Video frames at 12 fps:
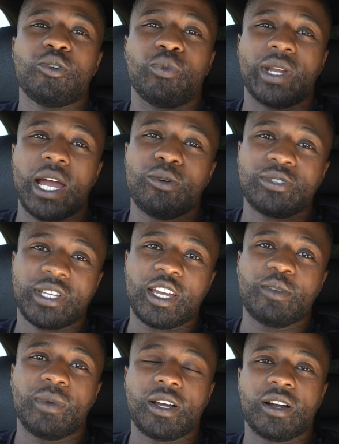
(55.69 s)
When I was
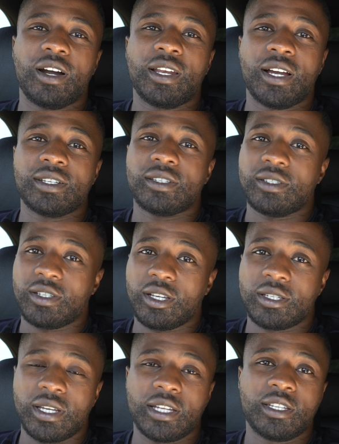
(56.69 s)
getting my car license,
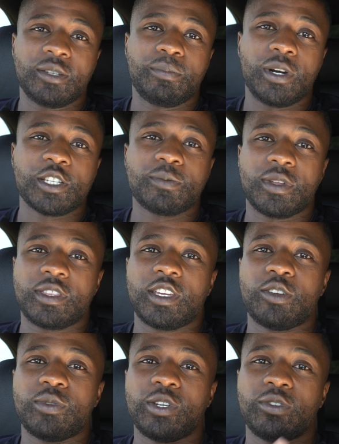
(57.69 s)
yes, I did pass my
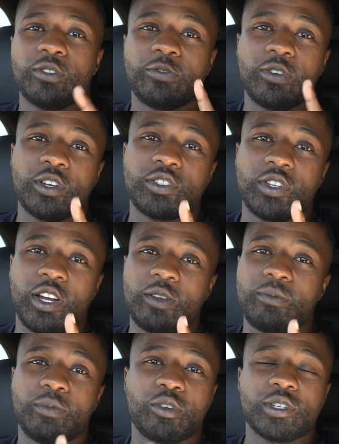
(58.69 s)
theory on the first
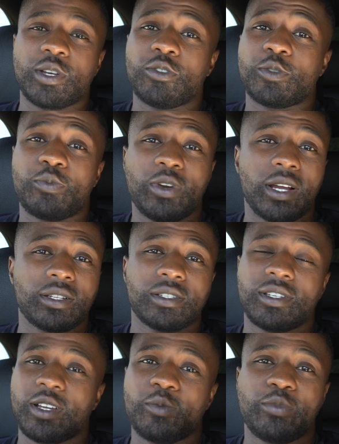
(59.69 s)
time because I was
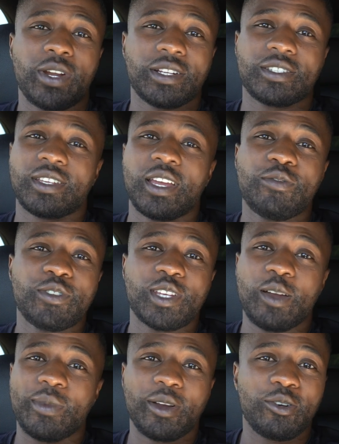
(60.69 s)
practicing and practicing. Every
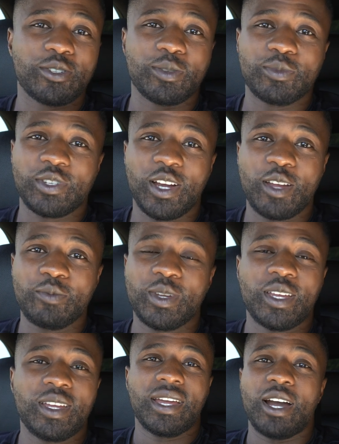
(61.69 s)
time I got some time,
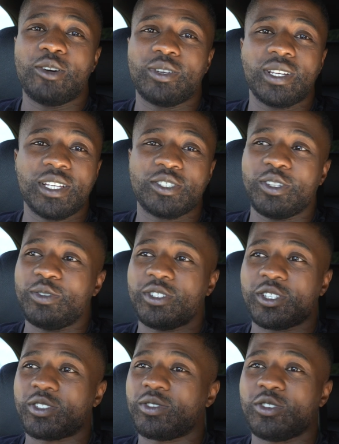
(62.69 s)
I would literally
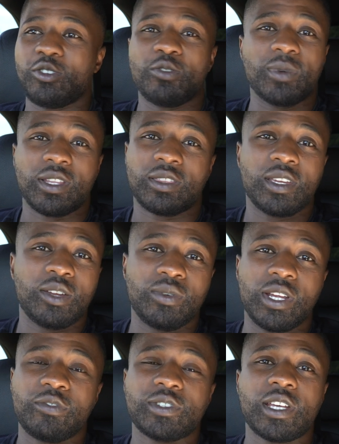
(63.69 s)
just do my
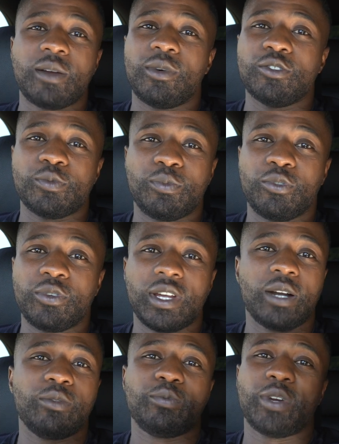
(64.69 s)
theory. Every time I was bored,
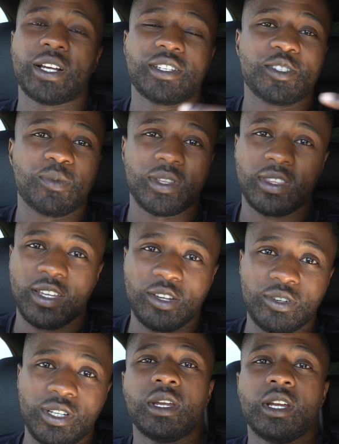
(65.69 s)
I would practice my
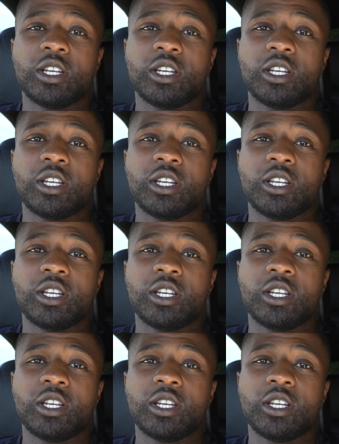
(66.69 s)
theory.